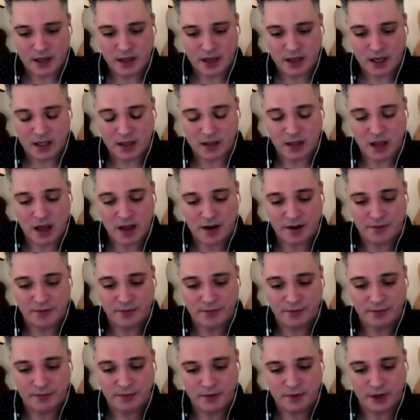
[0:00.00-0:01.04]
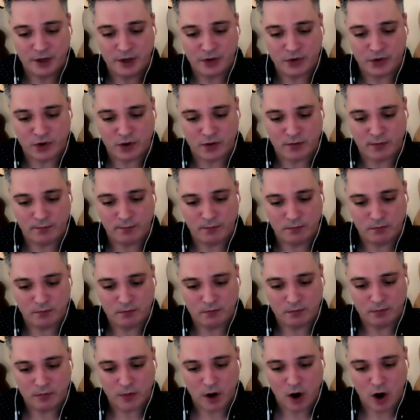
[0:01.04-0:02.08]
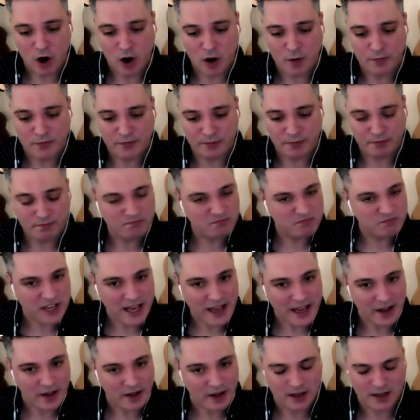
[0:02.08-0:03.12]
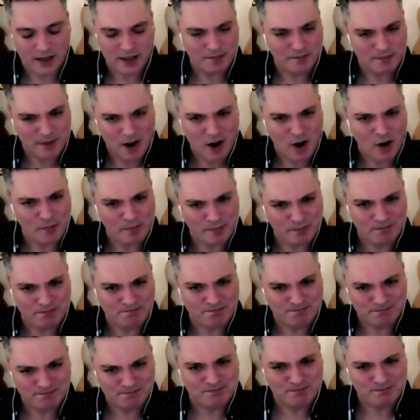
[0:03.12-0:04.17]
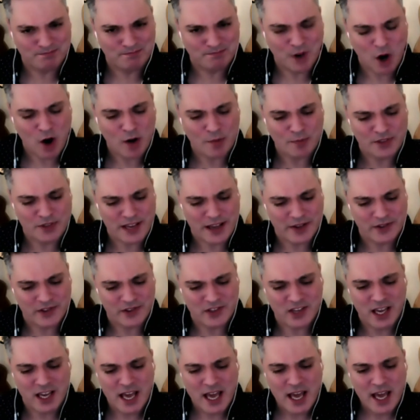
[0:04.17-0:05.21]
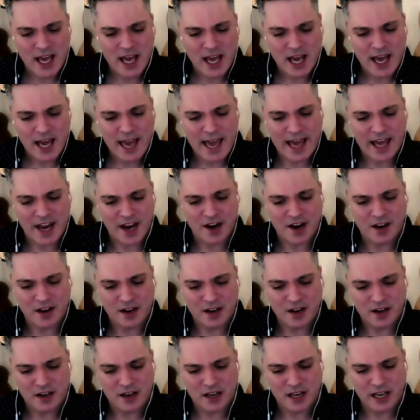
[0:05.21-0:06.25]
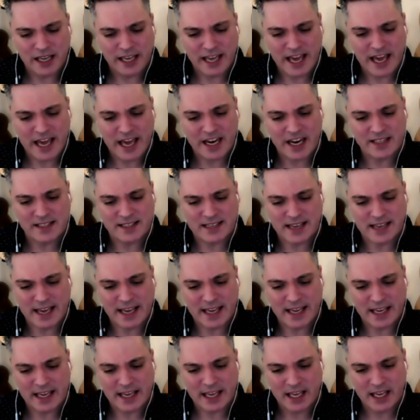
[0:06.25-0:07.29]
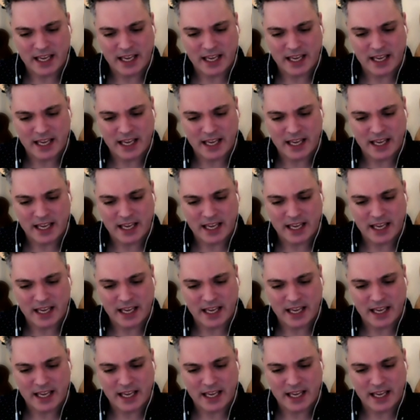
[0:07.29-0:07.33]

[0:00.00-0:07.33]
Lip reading: lot of, you know, sort of harp sound, harp sounds. And again, it's like,